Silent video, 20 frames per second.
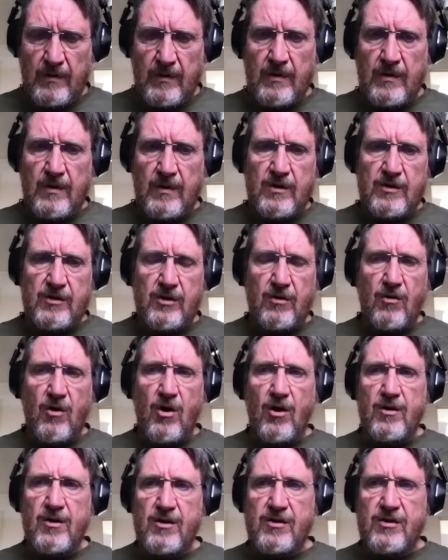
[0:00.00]
So
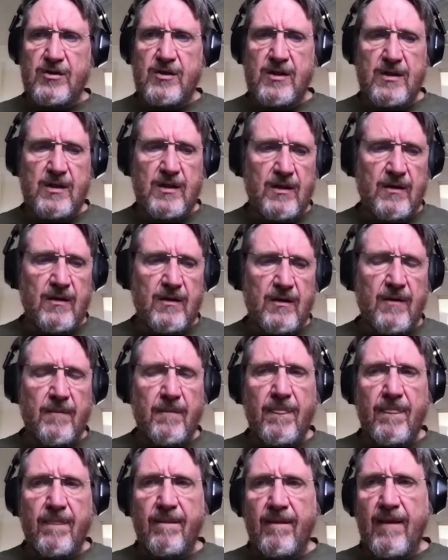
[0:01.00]
honesty
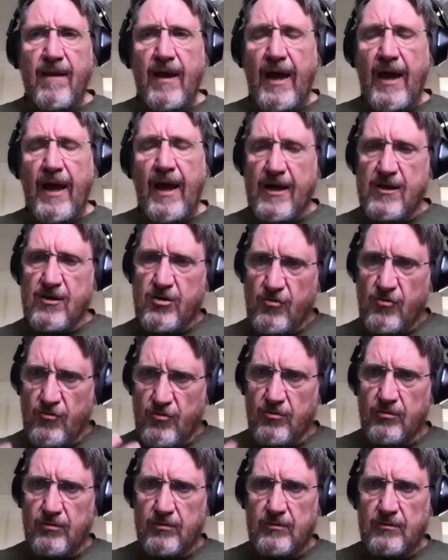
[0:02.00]
has a rule,
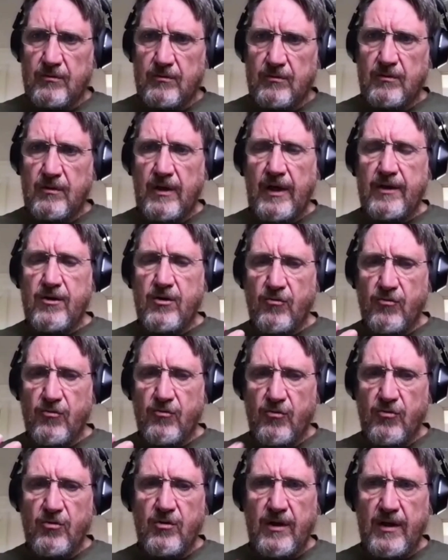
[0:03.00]
and the
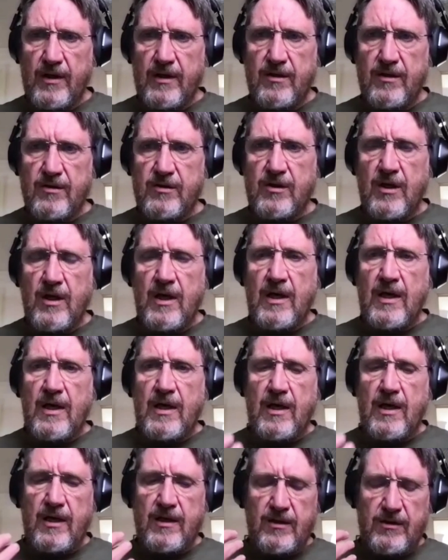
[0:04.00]
rule is
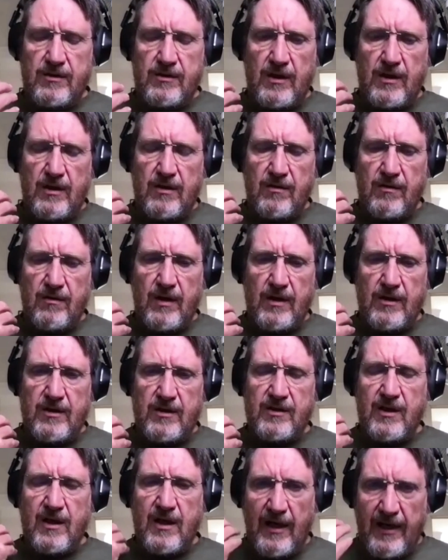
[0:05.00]
it is
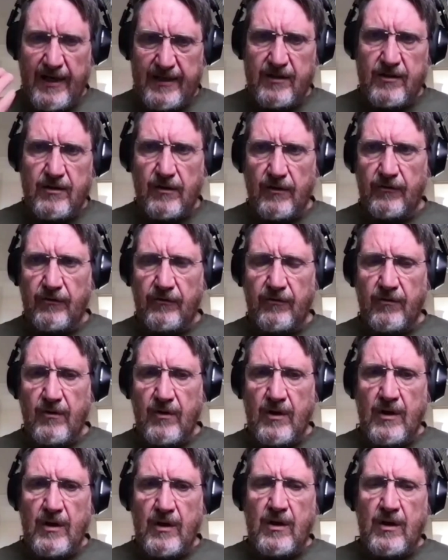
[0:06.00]
kindness.
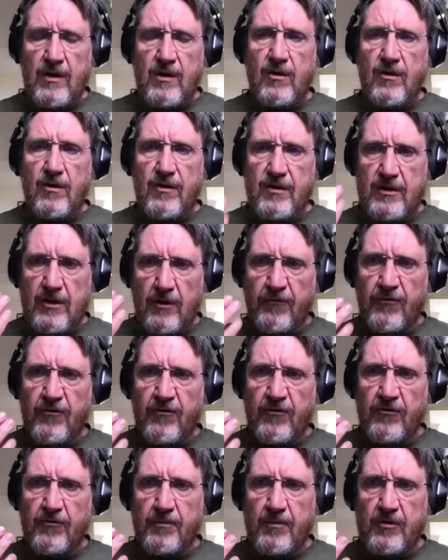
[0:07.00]
The difference
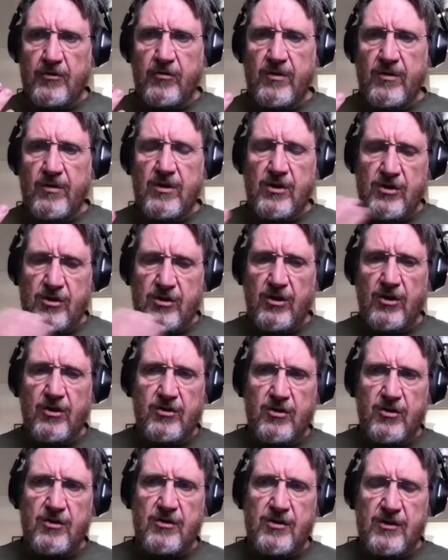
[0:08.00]
between the
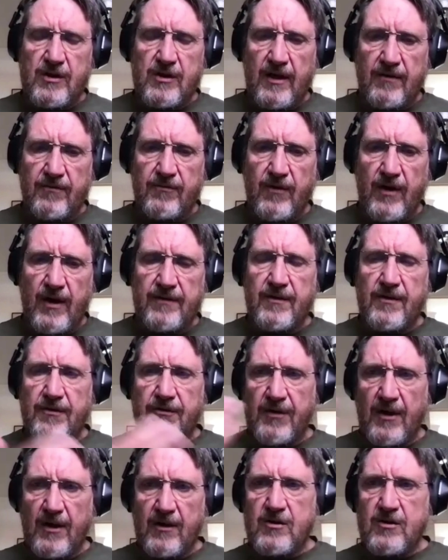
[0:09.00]
surgeon's knife and the
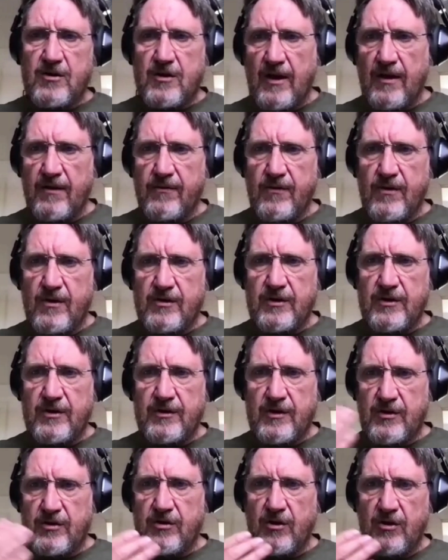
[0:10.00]
thug's knife is that the
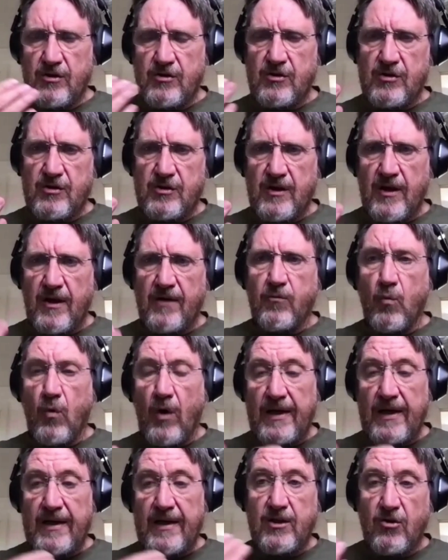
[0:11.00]
surgeon's knife,
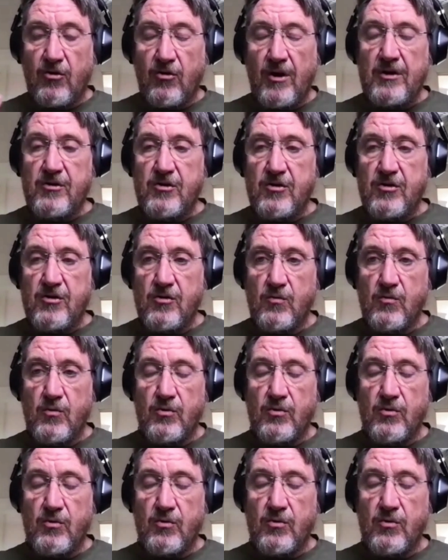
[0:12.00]
while it creates a
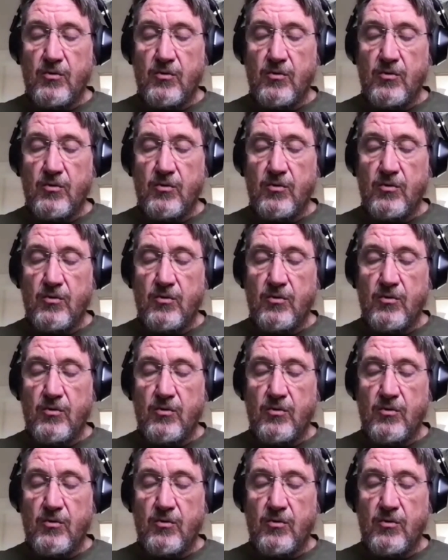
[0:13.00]
wound